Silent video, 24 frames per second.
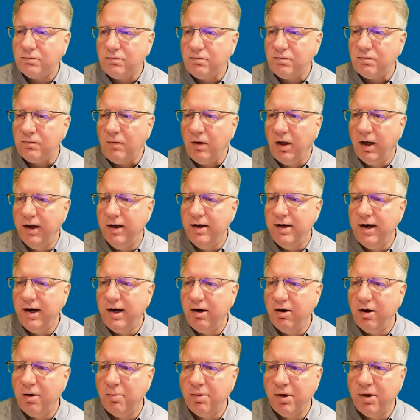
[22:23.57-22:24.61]
In here,
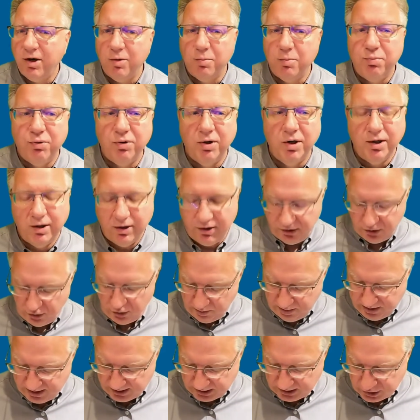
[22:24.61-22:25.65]
I'm going to put a new
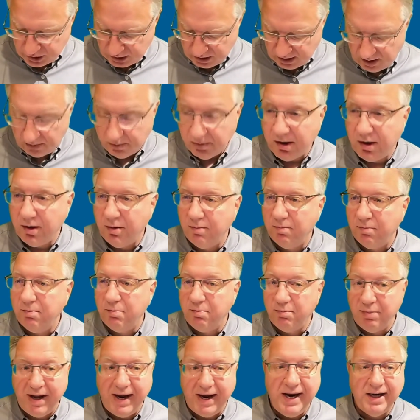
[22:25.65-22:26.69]
picture. I'm going to
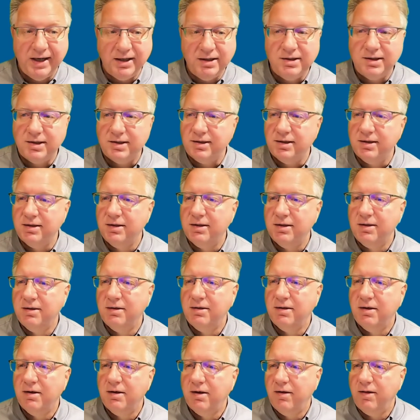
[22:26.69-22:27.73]
paste
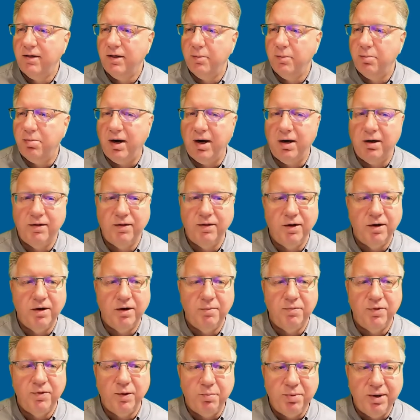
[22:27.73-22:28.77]

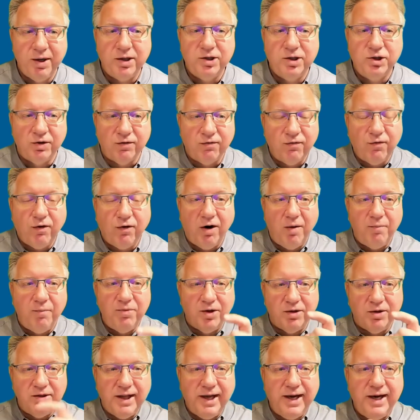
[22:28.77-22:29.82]
the picture from the
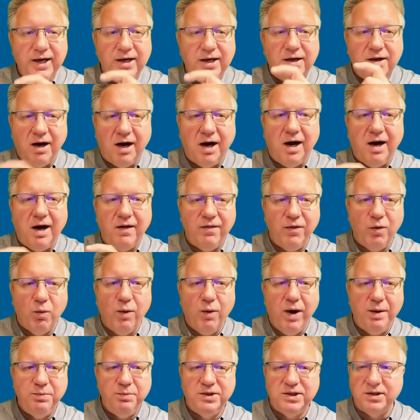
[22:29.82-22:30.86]
link on the
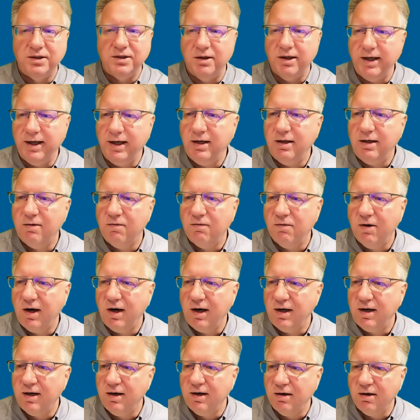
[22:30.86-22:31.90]
website right
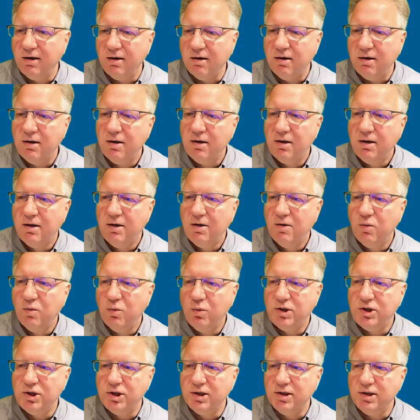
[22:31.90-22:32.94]
here, which
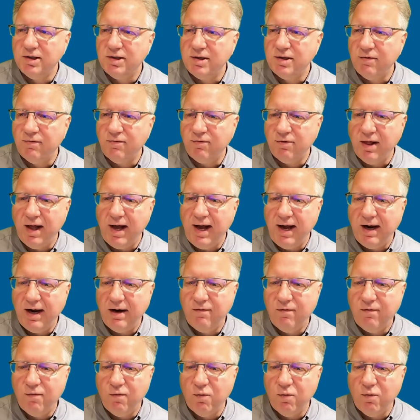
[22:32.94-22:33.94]
is the flag for the